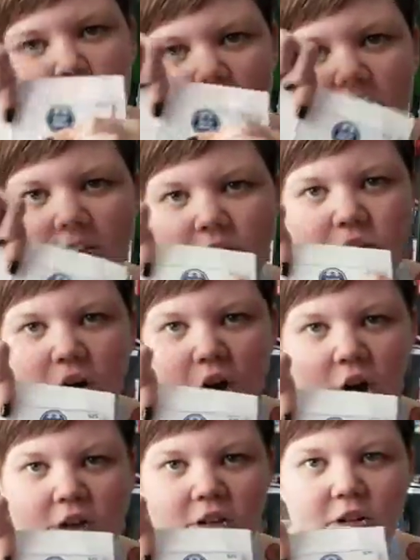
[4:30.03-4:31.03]
what the little
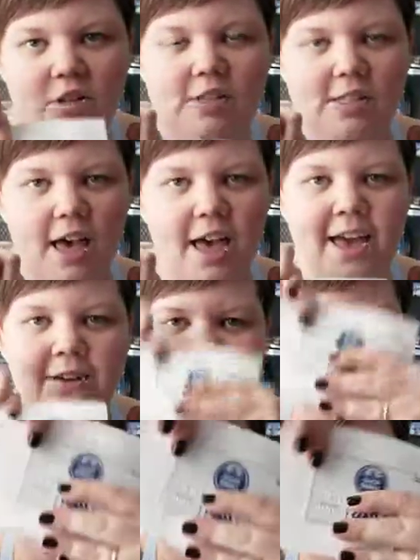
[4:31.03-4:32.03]
card looks like,
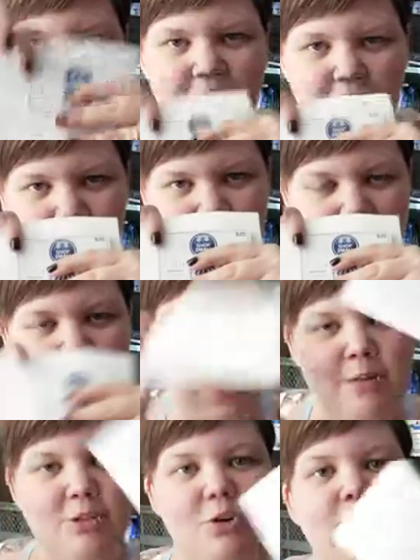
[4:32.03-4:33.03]
which is kind of cool.
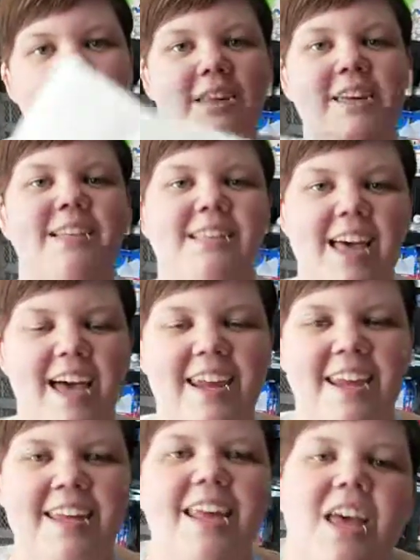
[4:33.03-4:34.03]
I'm totally
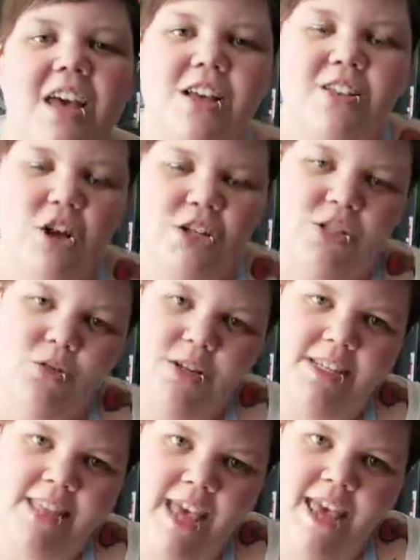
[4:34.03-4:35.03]
excited. So I just want
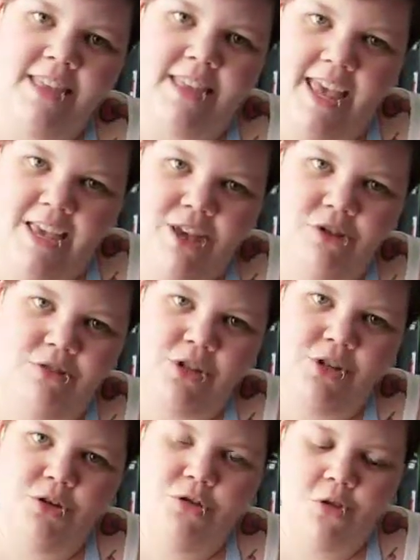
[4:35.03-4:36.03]
to say thank you
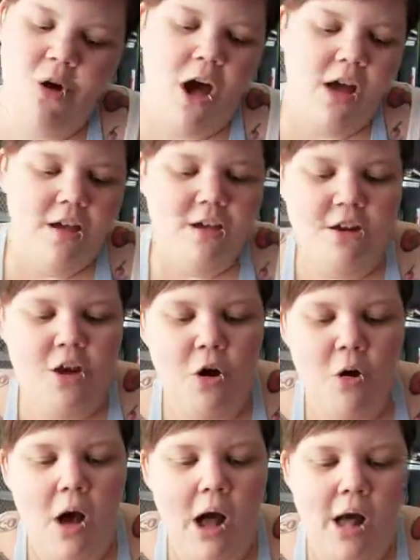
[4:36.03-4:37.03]
to, you
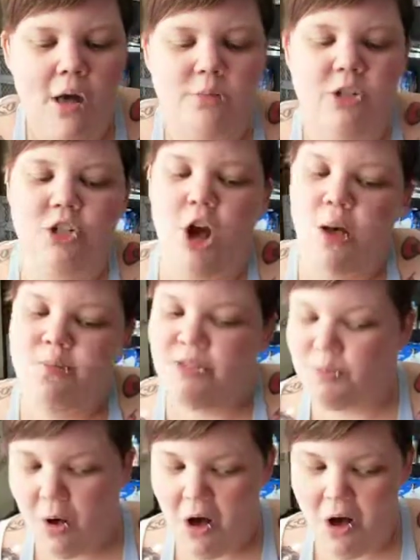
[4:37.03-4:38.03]
know, um, Shop
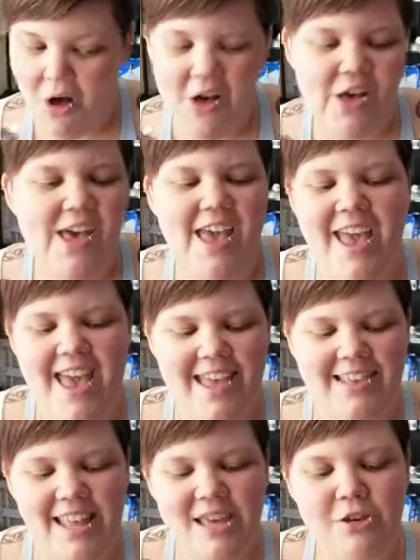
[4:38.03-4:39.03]
Small
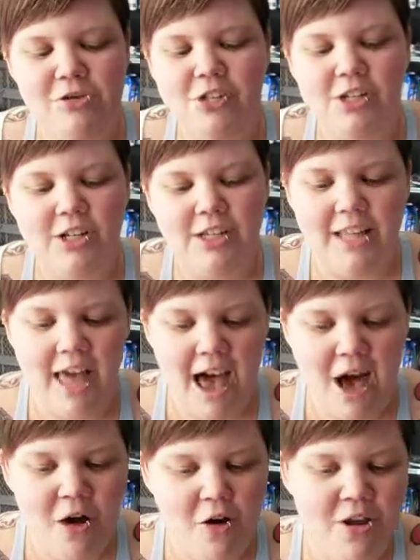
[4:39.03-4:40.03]
and thank you to
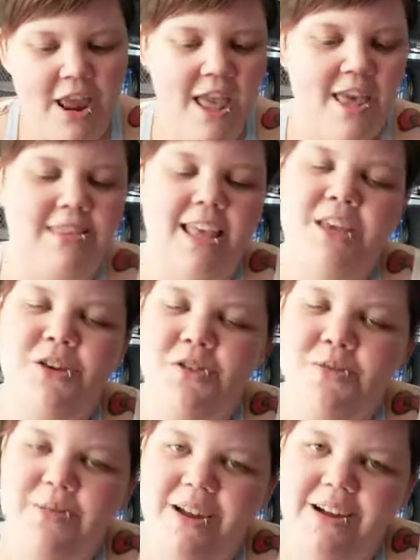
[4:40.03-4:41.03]
Klout and thank you
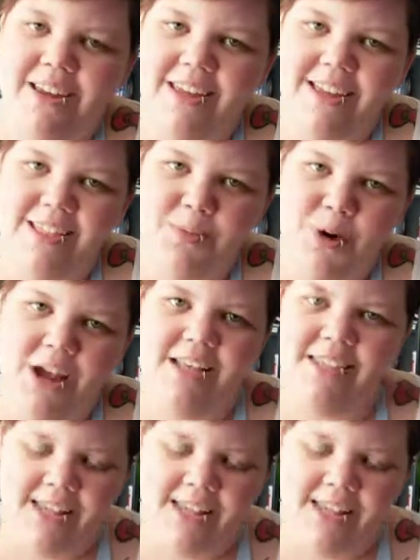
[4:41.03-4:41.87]
American Express.